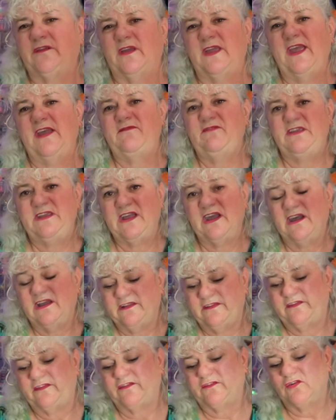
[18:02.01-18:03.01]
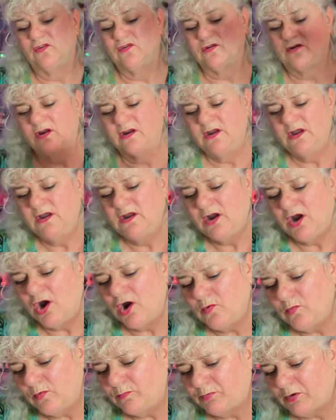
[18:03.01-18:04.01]
heavy cardstock. I
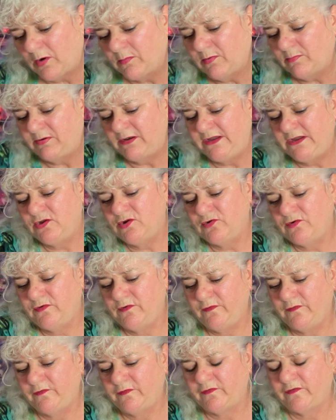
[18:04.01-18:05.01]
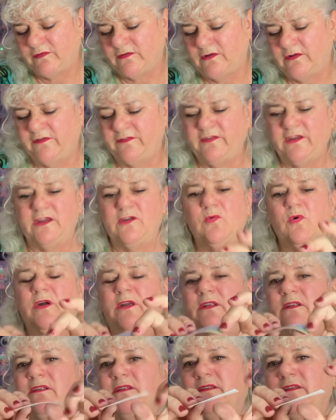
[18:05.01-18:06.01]
will probably use, because
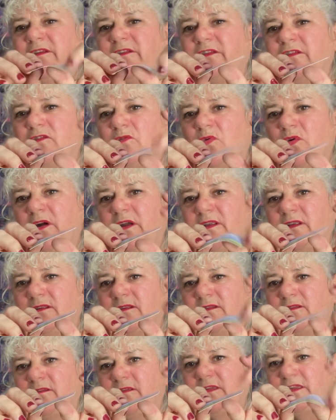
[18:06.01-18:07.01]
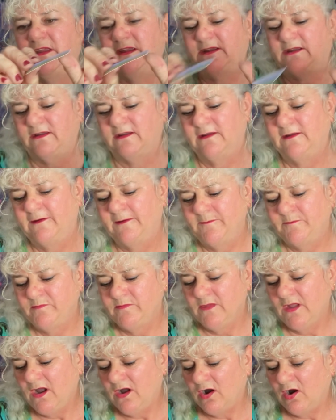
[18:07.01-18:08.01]
this is quite thick,
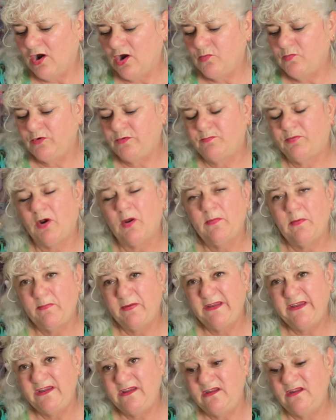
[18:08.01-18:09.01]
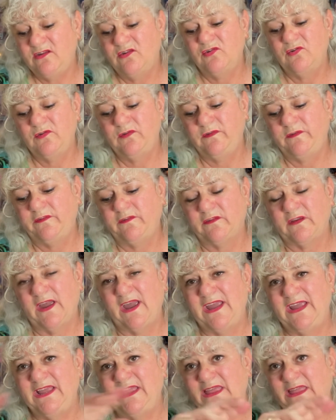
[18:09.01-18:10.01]
I would probably use
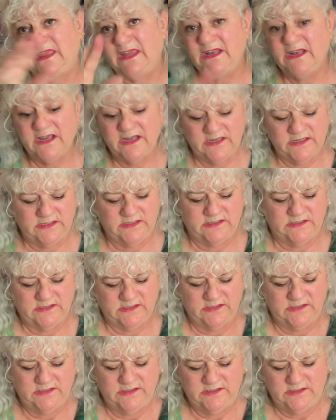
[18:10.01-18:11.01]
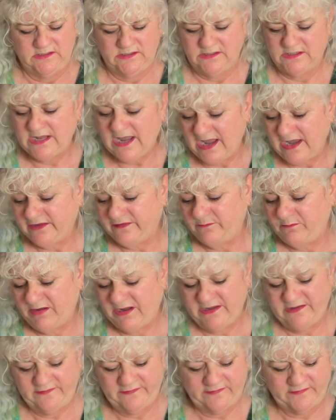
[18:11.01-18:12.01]
a thinner card
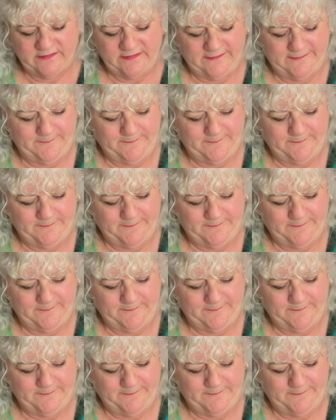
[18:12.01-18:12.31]
base.